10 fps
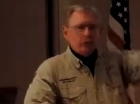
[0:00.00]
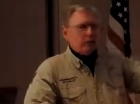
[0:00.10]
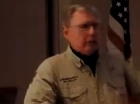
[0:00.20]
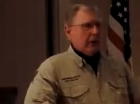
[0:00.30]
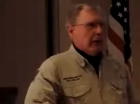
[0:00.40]

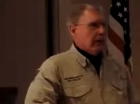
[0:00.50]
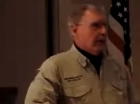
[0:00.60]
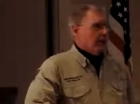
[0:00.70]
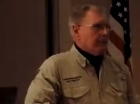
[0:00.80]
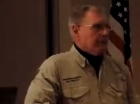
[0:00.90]
those
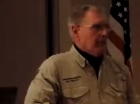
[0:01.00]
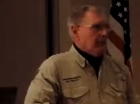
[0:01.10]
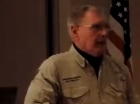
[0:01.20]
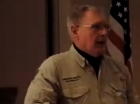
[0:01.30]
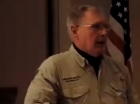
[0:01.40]
um,
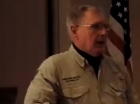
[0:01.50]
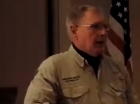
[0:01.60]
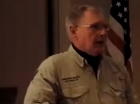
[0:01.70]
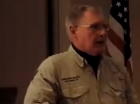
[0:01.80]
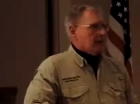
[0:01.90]

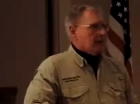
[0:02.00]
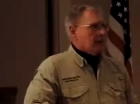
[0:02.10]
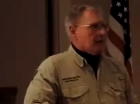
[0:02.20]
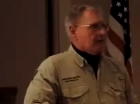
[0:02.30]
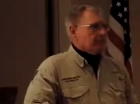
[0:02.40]
uh,
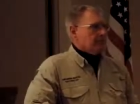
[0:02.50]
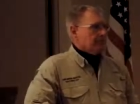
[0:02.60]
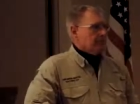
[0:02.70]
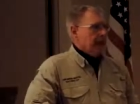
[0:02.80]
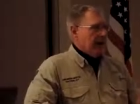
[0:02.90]

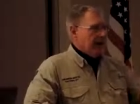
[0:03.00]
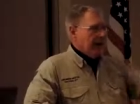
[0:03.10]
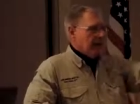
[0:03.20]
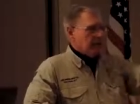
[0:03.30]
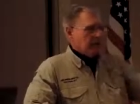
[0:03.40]

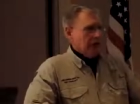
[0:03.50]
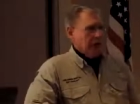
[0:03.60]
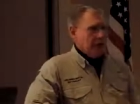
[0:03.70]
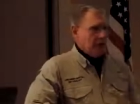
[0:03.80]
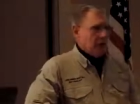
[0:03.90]
handouts
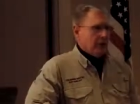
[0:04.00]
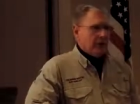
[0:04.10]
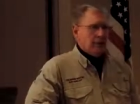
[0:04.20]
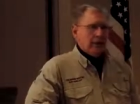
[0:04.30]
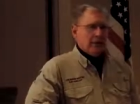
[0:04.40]
out there.
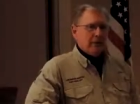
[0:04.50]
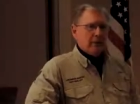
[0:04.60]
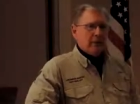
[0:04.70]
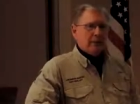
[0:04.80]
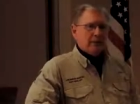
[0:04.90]
Think about
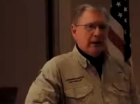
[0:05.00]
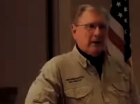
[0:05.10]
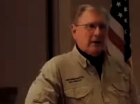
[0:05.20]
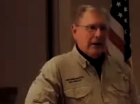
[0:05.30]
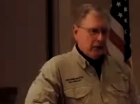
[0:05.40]
the
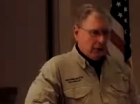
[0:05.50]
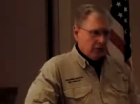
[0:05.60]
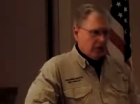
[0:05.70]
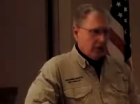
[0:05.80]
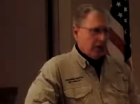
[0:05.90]
Master
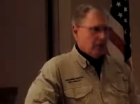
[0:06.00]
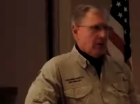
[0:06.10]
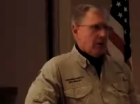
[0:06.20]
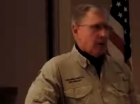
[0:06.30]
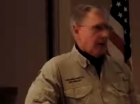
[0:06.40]
Naturalist program
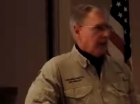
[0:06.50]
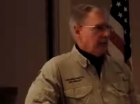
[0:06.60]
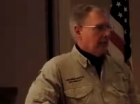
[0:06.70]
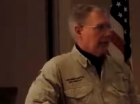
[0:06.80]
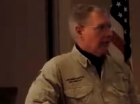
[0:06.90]
also. Like
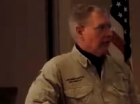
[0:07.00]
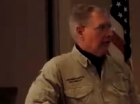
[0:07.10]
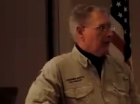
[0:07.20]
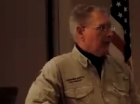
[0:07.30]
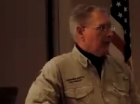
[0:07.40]
I said, it starts